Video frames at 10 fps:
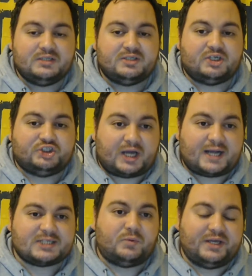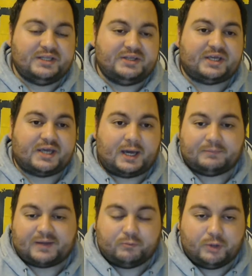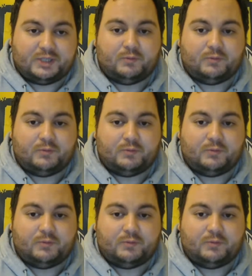The Sharks were in the game. They really